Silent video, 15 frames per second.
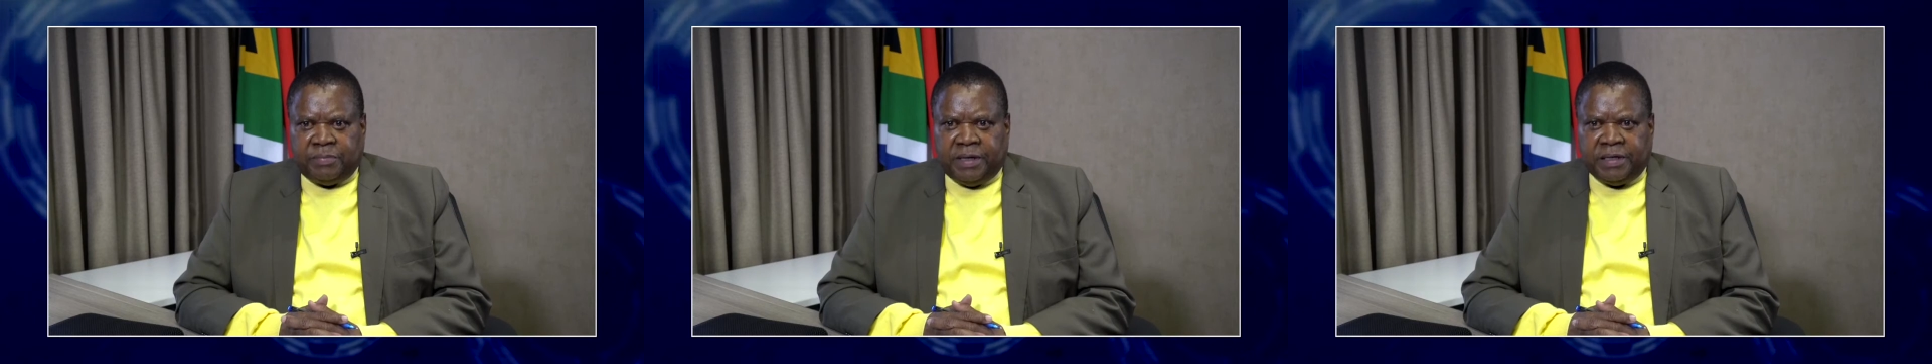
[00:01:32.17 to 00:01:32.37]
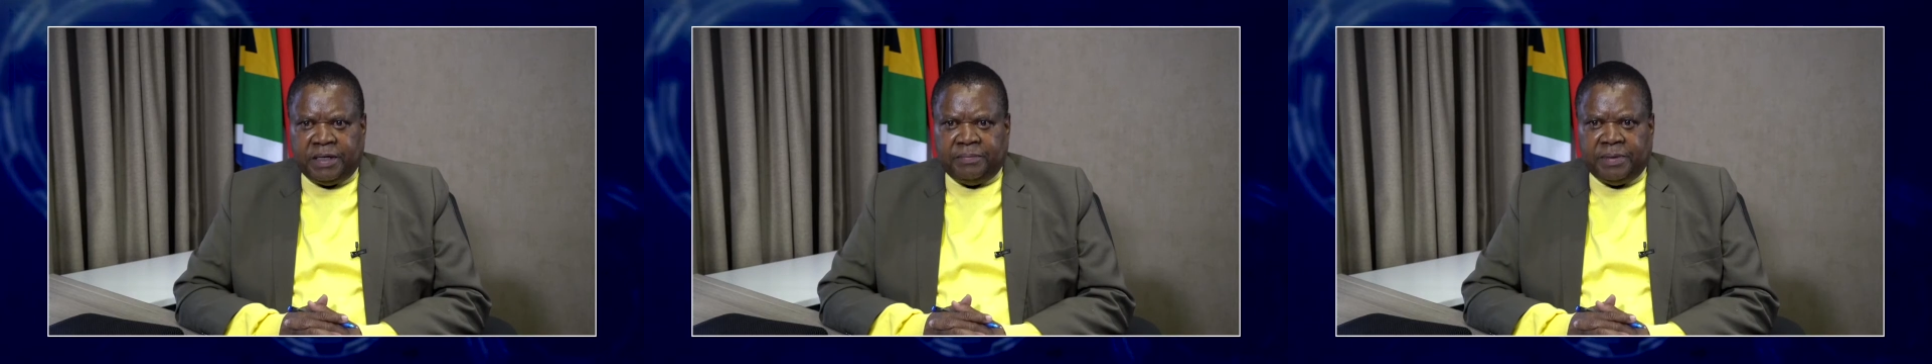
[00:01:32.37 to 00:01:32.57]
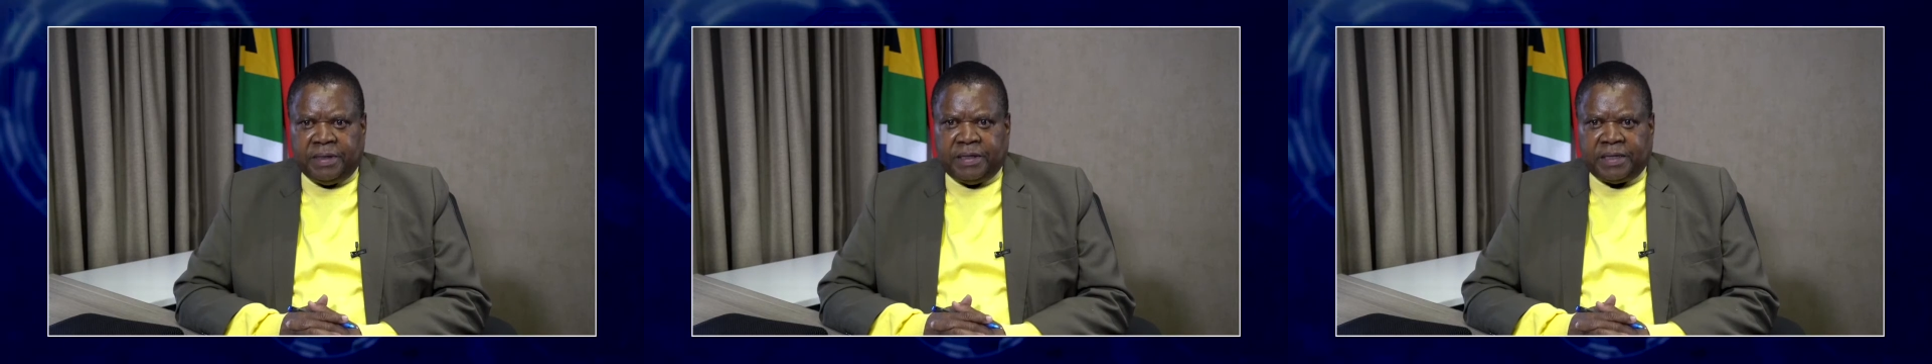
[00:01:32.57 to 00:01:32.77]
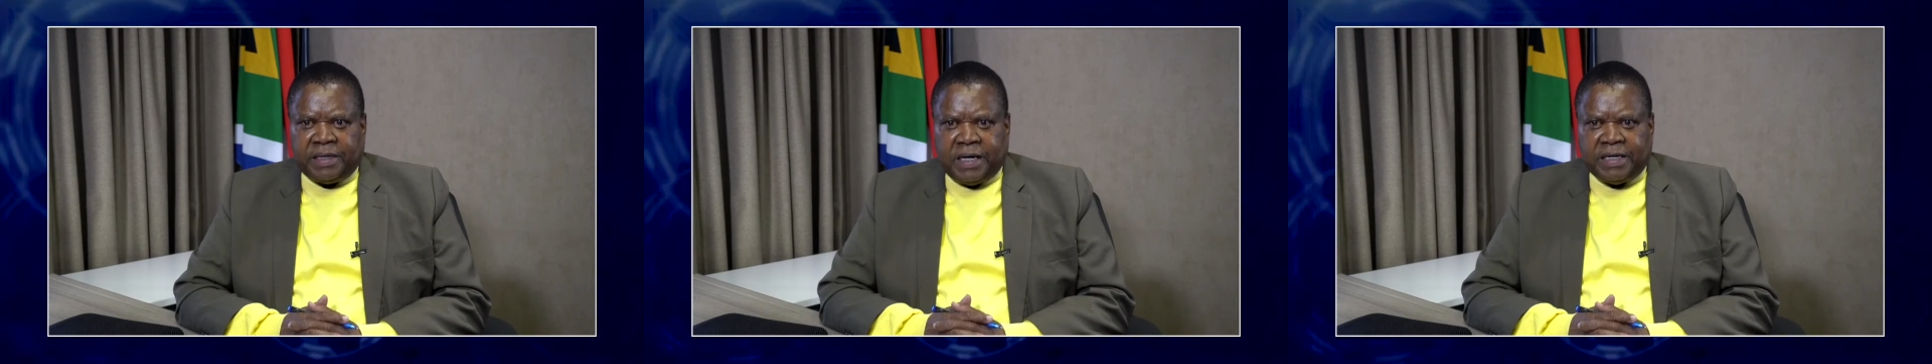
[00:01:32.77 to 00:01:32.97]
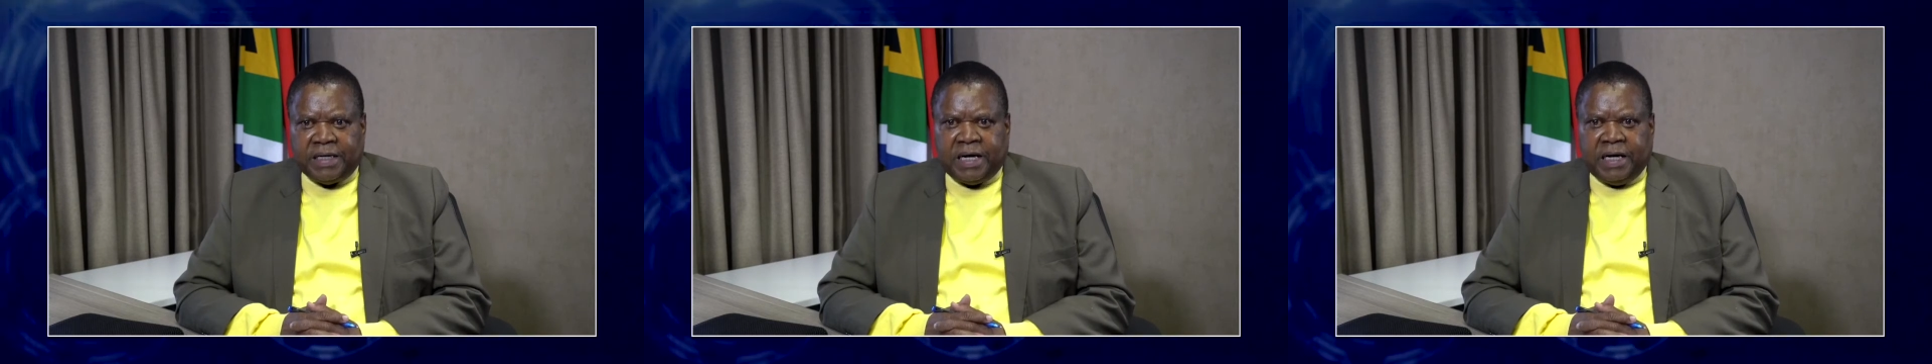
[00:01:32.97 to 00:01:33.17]
pandemic
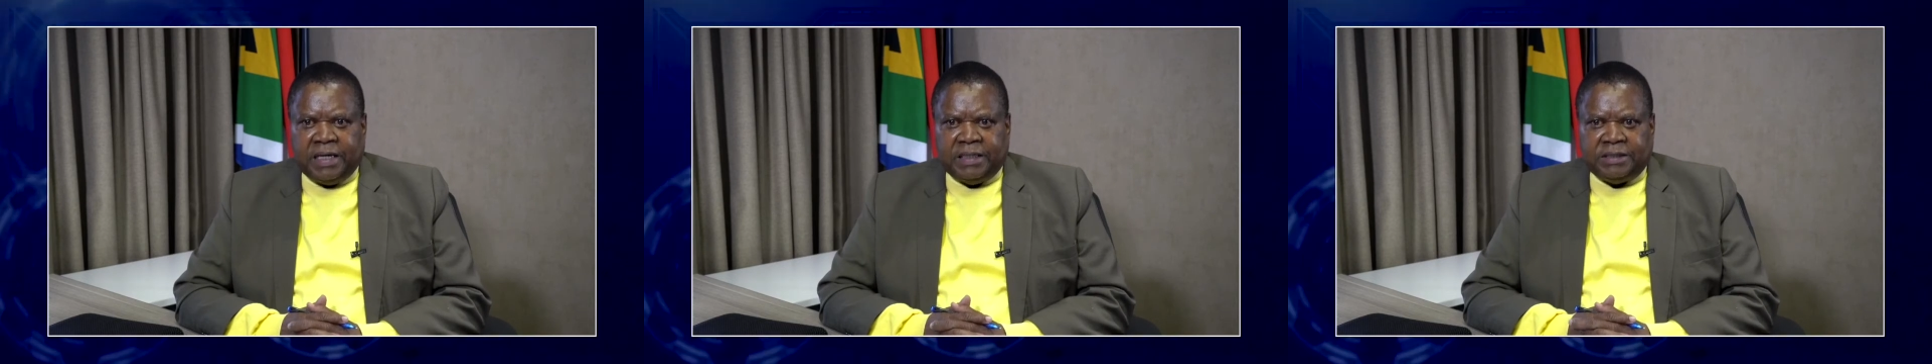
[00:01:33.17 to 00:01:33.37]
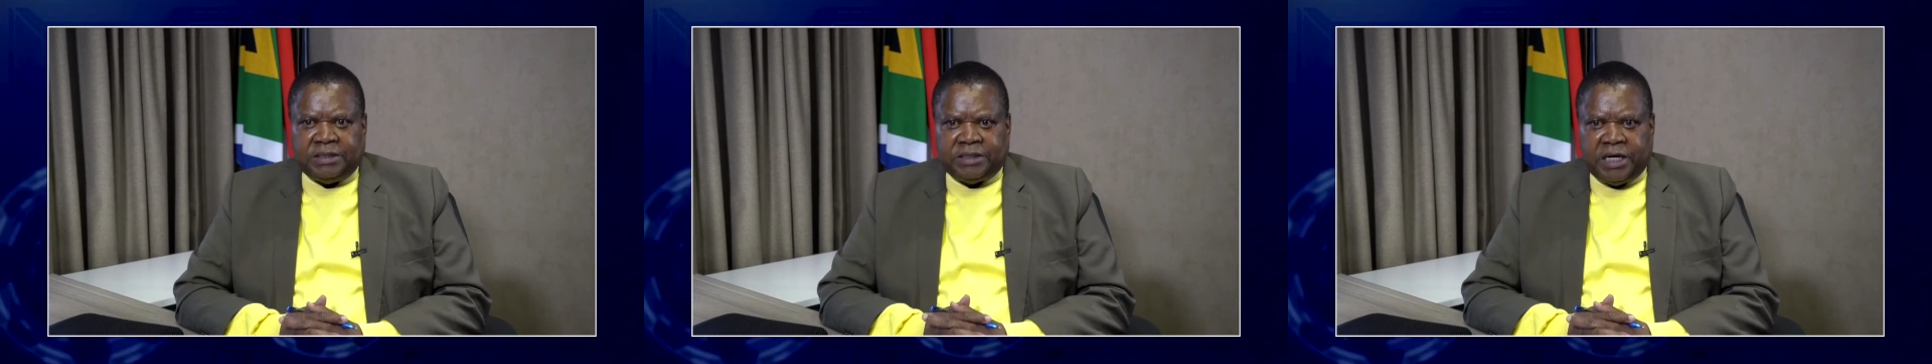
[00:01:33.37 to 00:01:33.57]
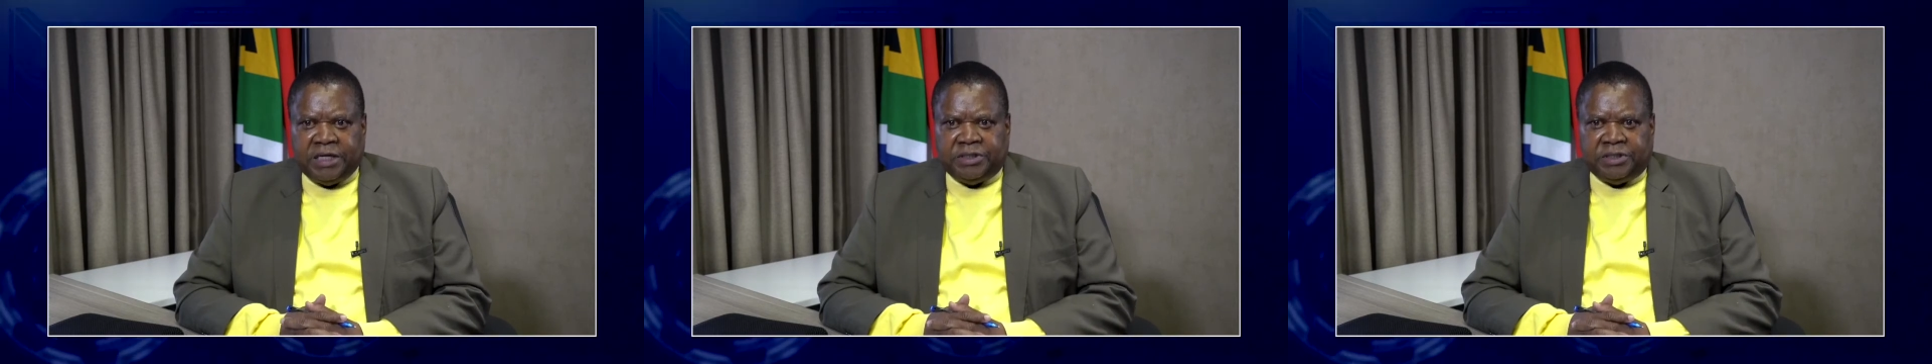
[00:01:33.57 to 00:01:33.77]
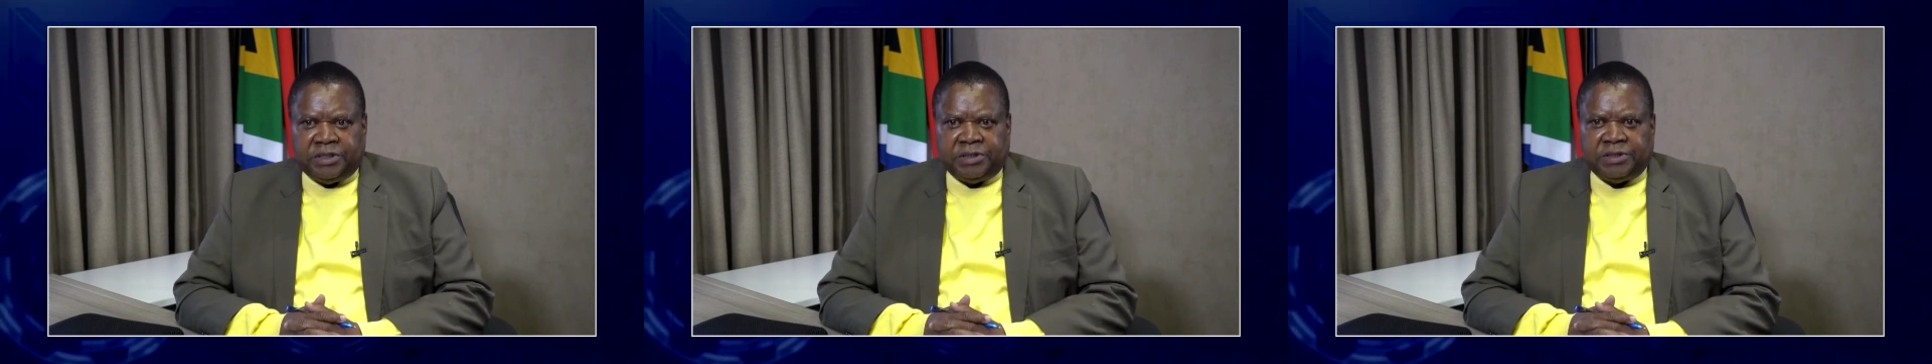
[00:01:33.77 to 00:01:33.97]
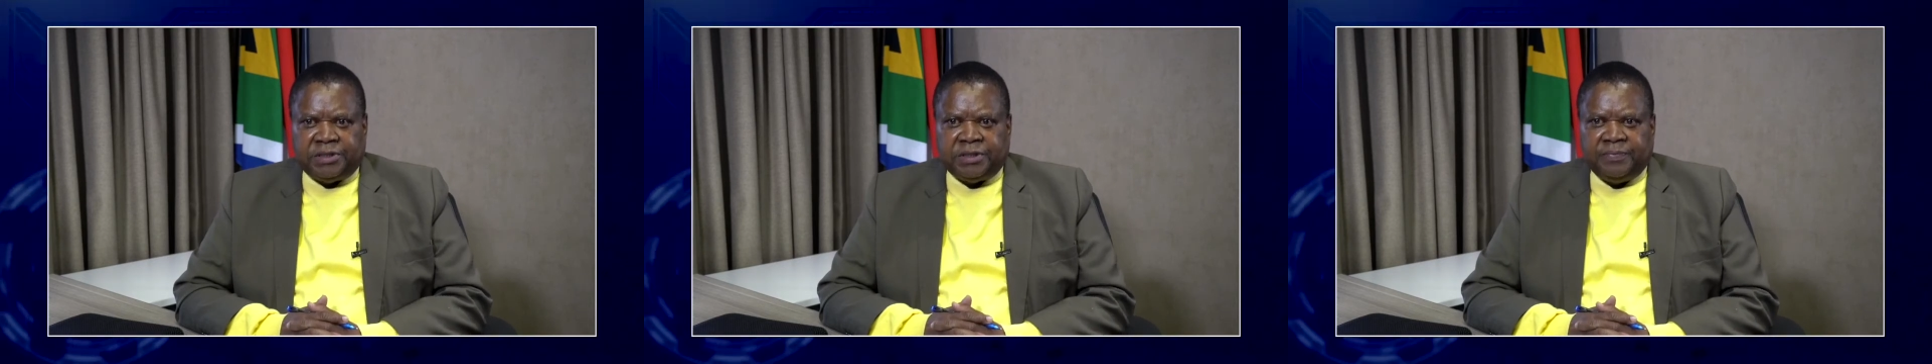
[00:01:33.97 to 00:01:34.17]
radically
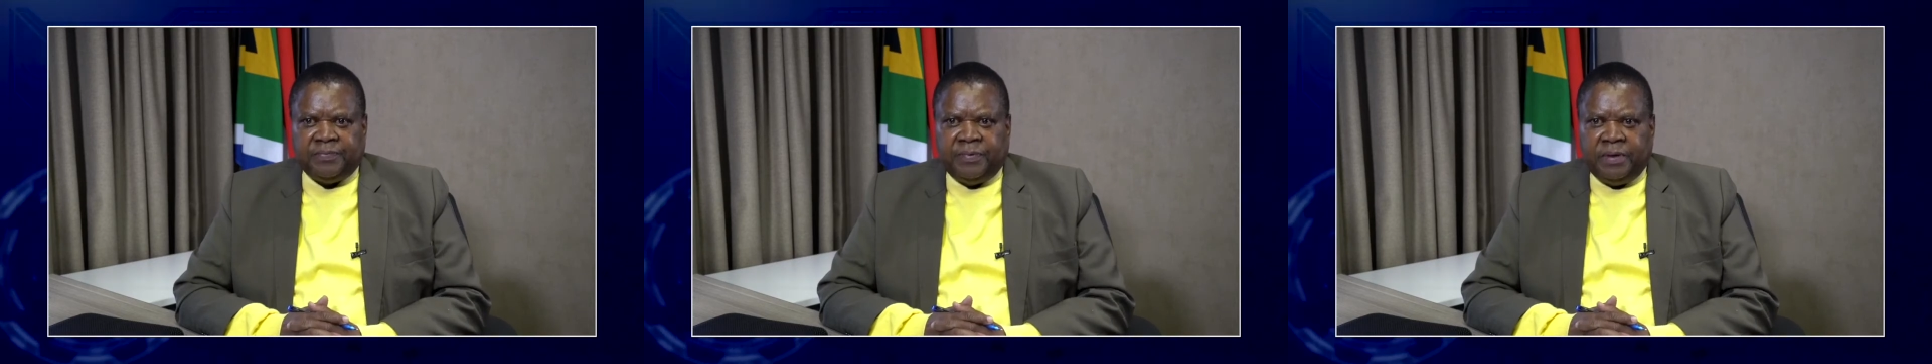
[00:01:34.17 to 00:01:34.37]
changes